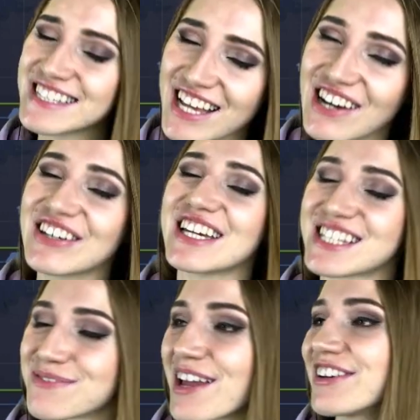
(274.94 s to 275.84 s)
So
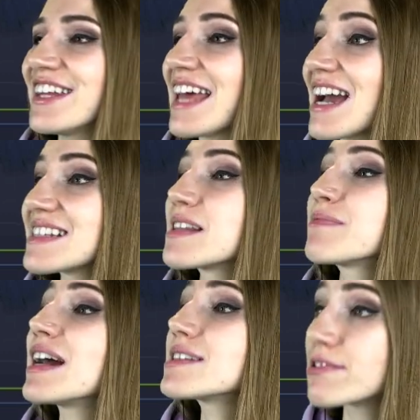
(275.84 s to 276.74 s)
it's very nice, the
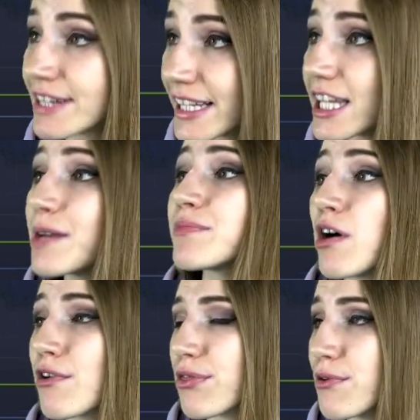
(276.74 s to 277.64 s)
price really
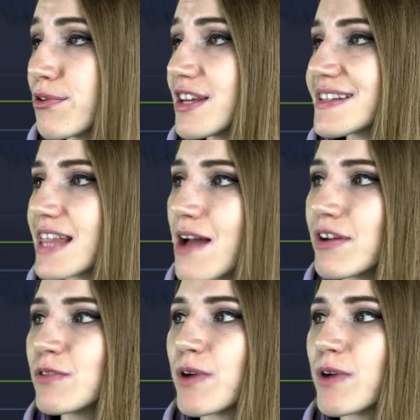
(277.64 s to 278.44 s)
broke through this level,